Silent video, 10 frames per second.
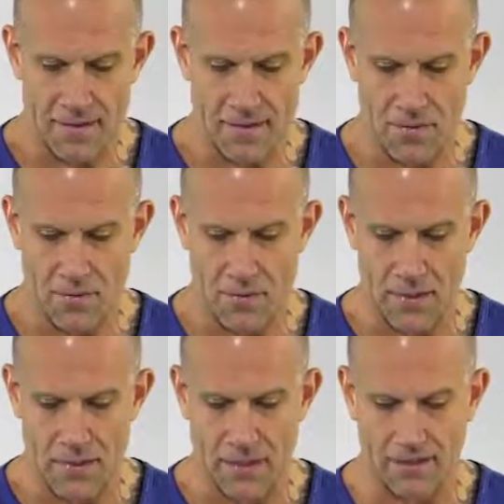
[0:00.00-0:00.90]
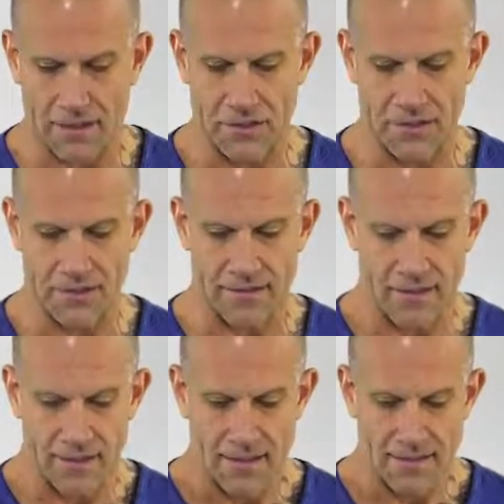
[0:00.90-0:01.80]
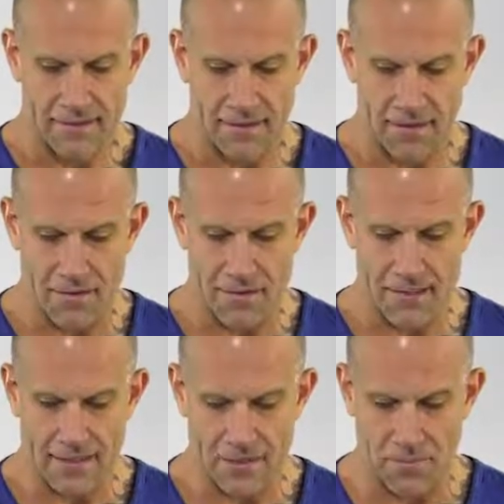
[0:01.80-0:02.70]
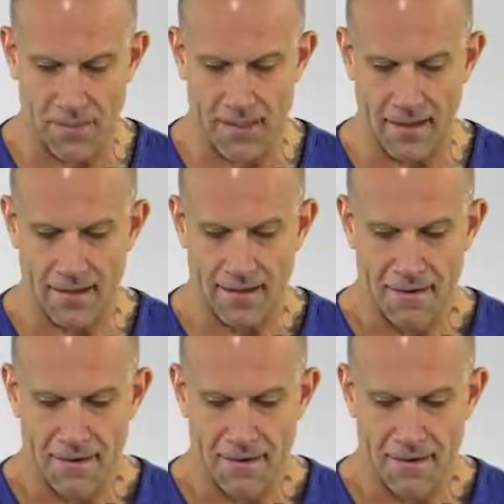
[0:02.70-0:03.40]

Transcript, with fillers: the, when delta G is zero, that this will be